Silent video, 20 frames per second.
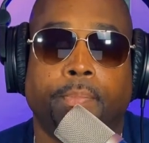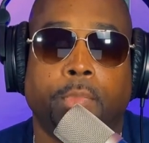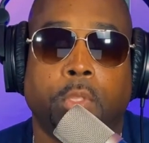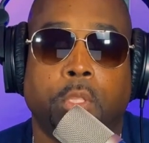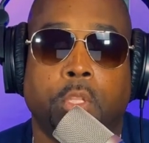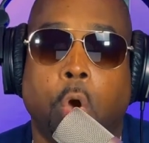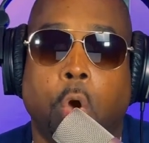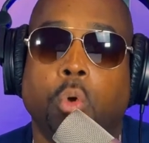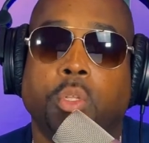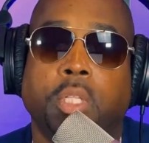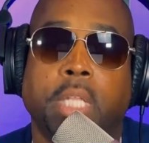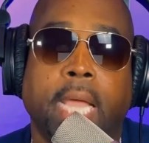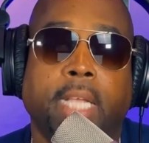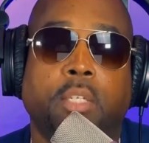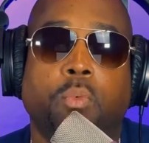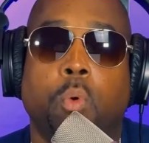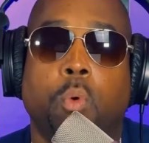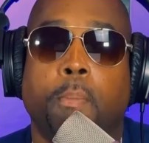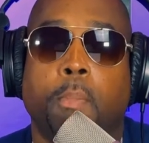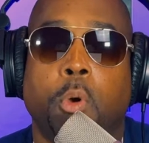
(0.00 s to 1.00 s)
Though
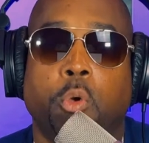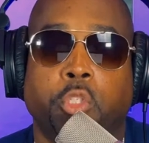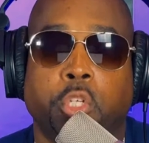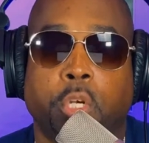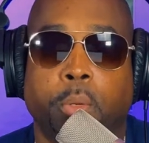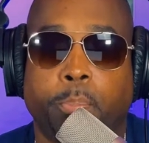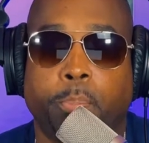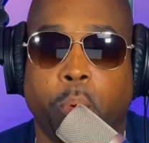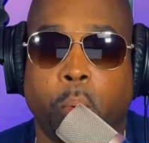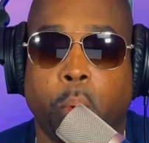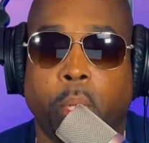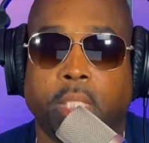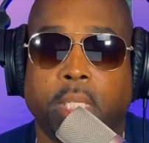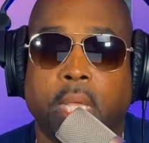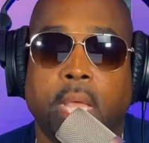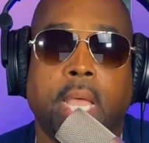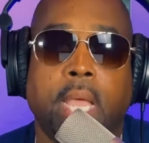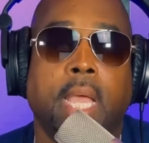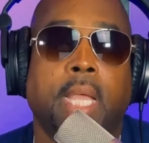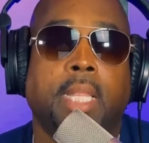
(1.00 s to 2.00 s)
that's where most of the points.
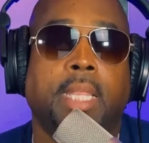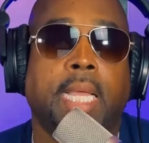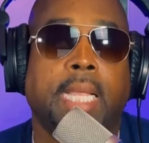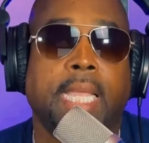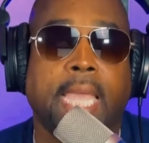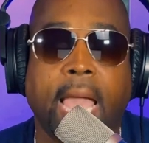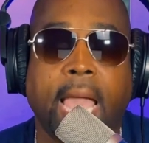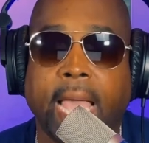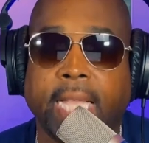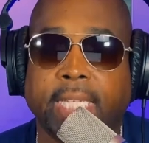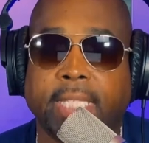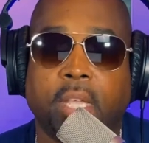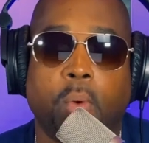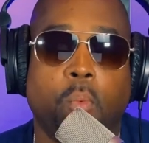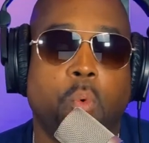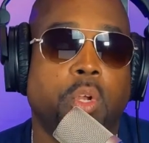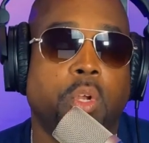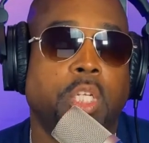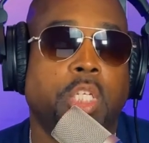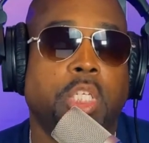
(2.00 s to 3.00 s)
The guys
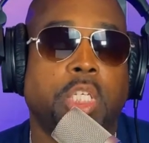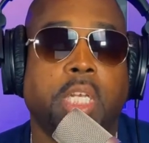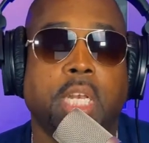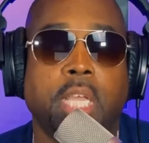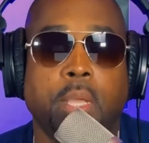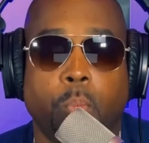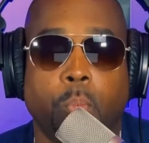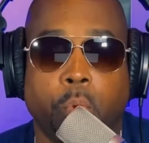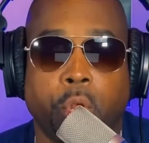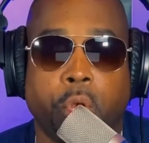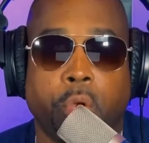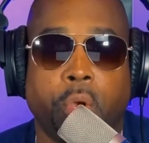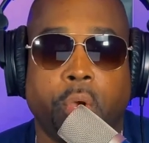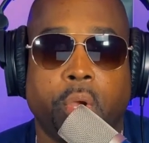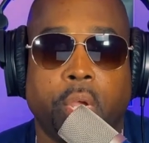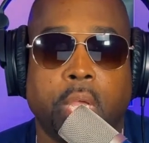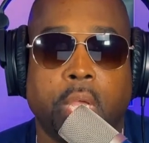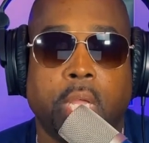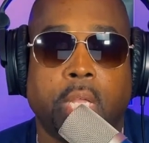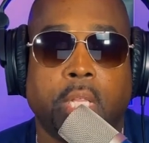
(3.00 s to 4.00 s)
that want to sleep with
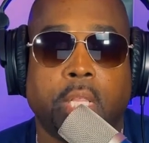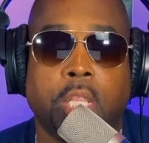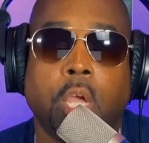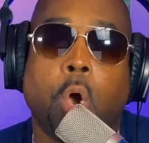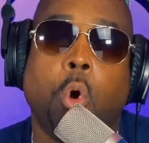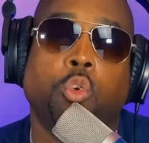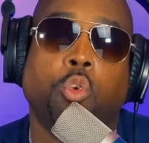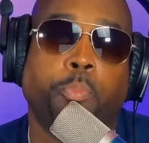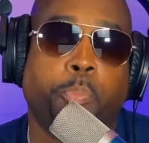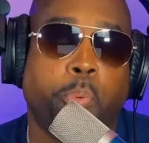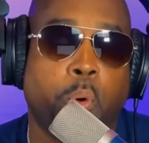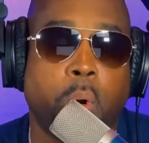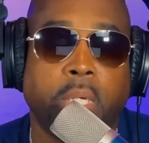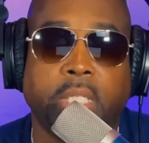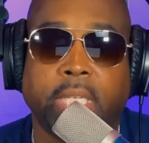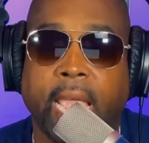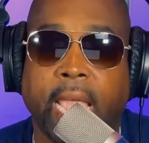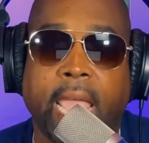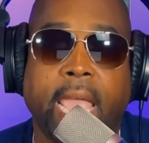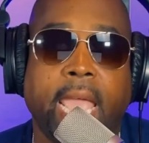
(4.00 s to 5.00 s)
her, those
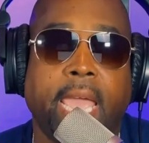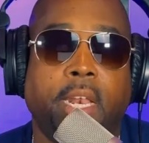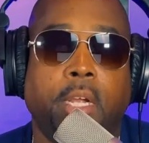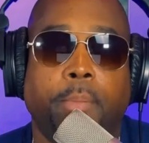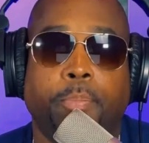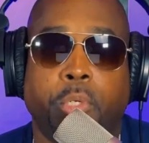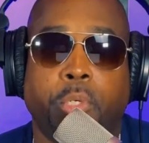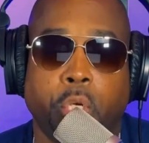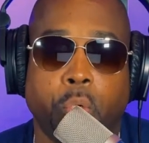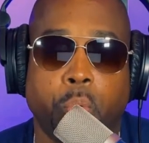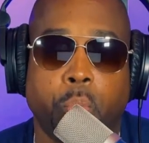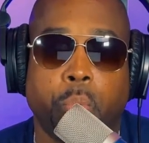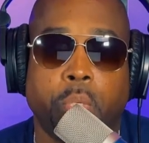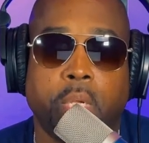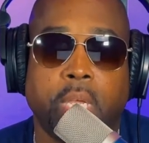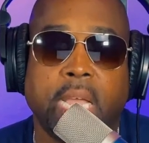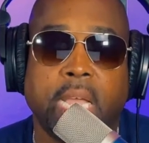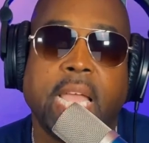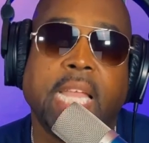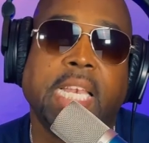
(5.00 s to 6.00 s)
points add up too.
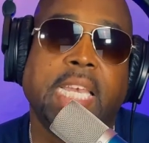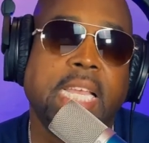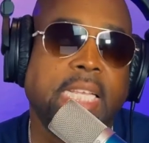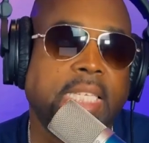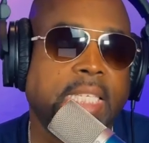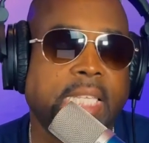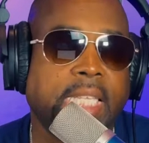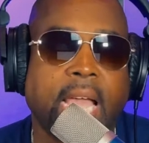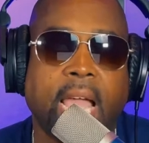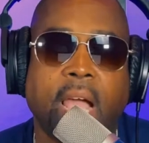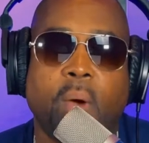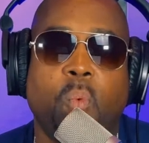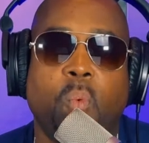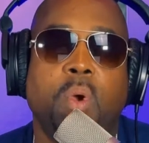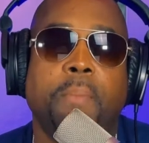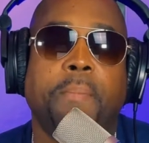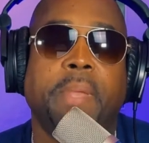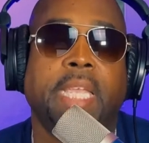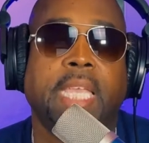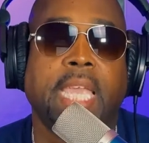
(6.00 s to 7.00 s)
And this is how
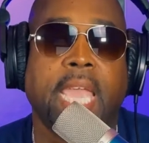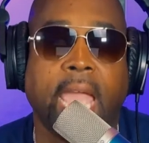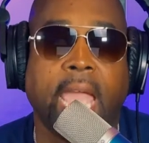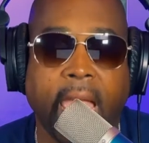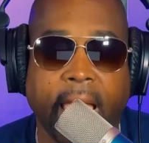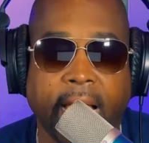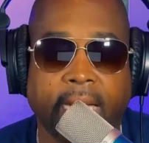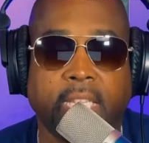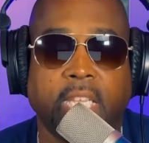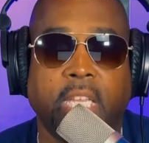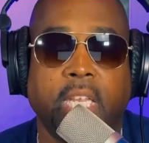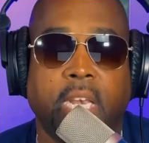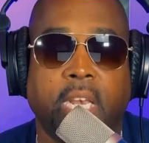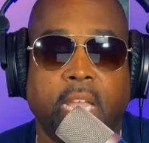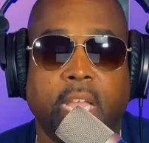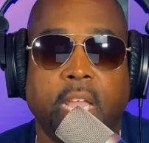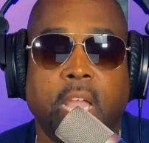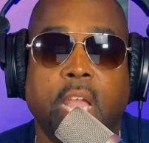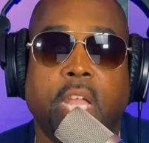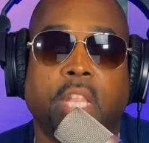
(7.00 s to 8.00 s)
women
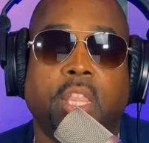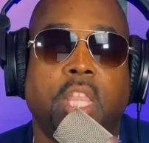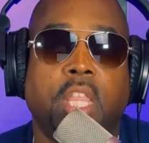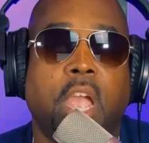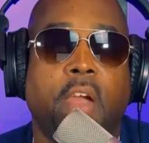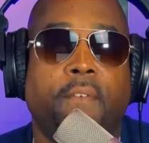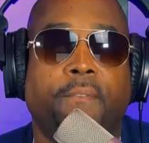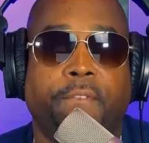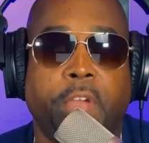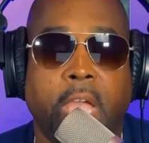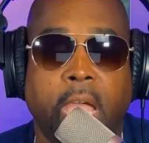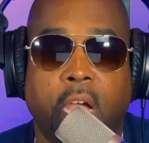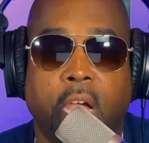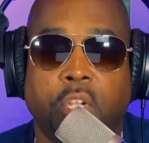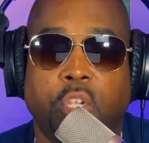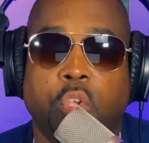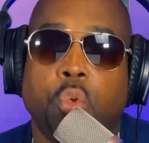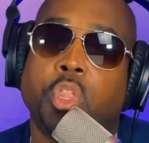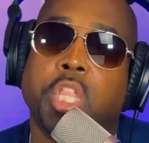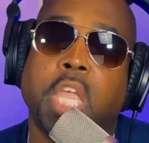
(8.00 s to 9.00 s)
calculate their
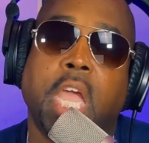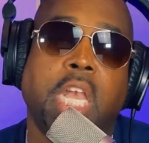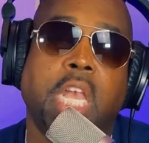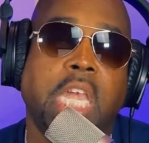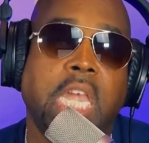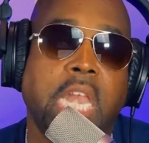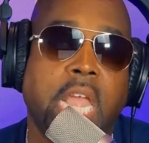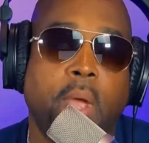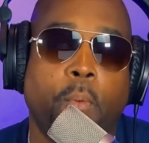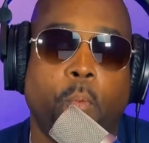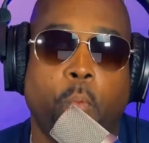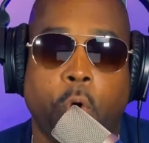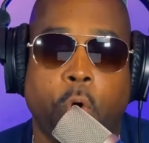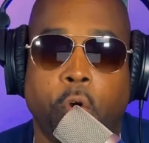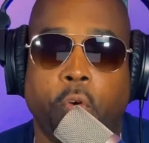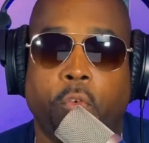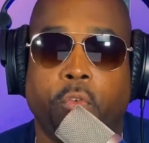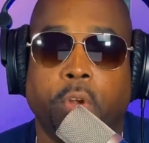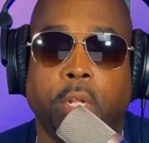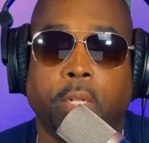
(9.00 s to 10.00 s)
value, their net
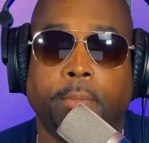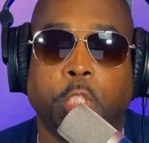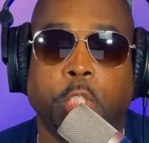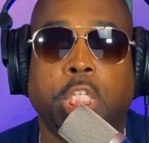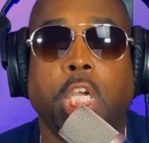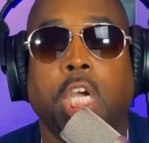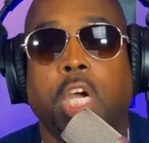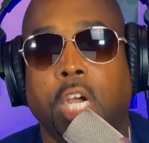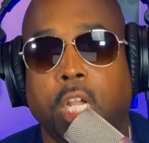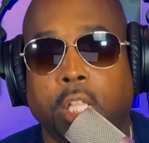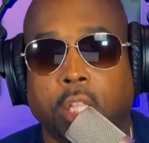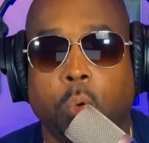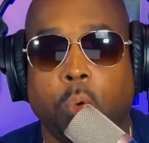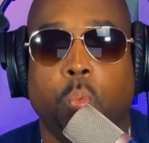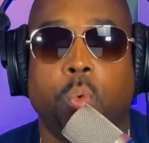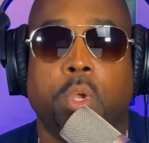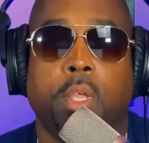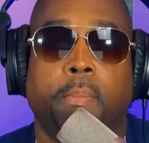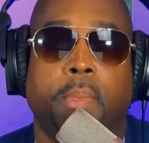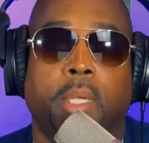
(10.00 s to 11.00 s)
worth to other
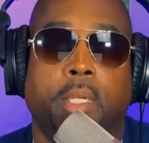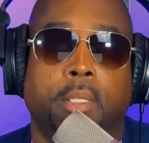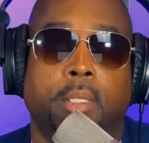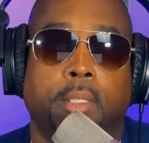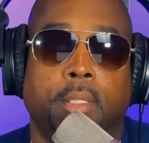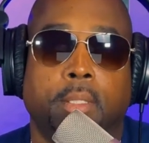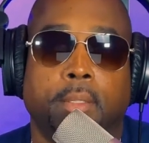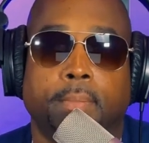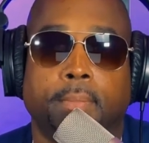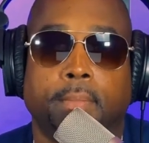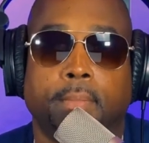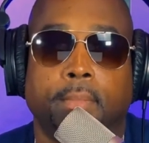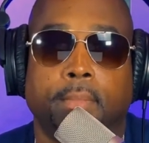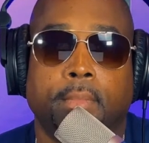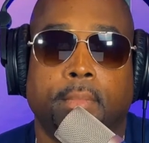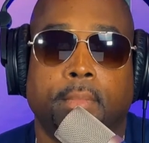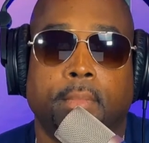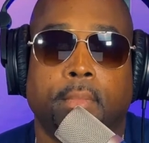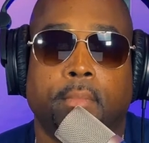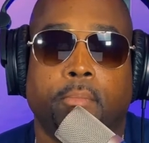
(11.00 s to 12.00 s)
women.
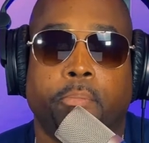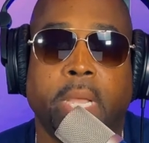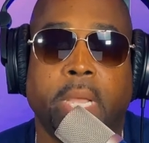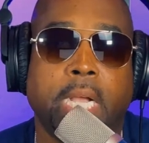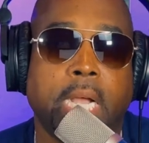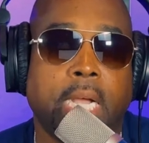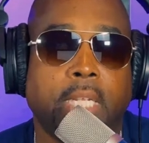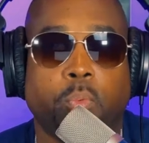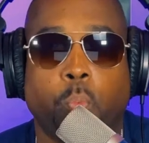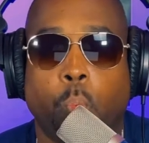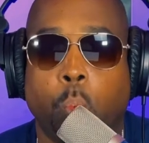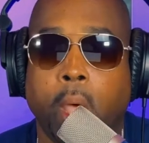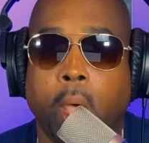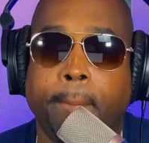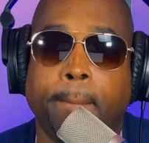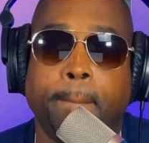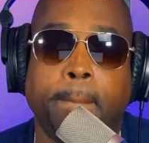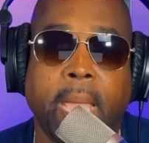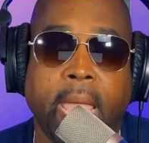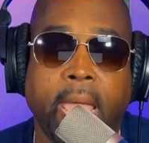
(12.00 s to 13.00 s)
Because
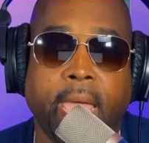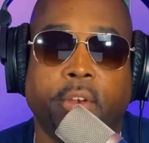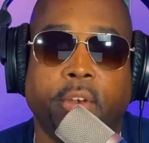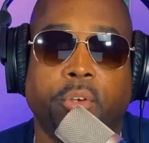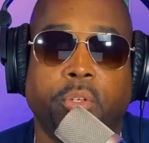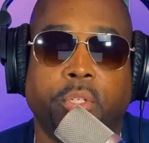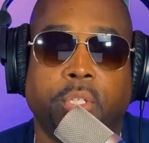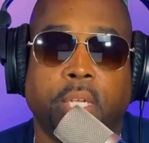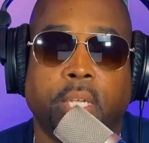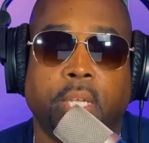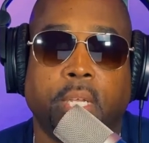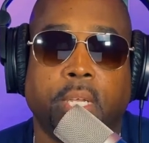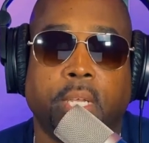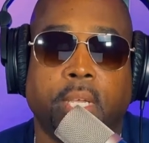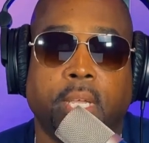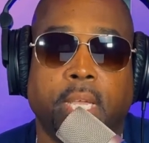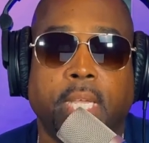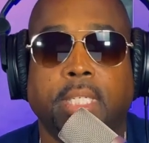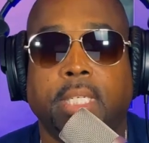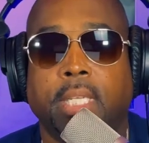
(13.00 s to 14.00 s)
what matters
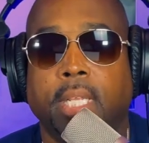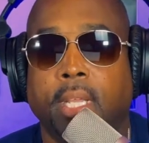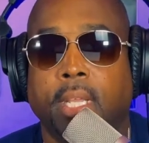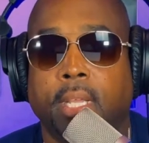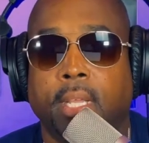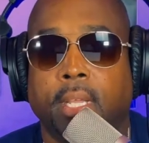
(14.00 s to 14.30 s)
is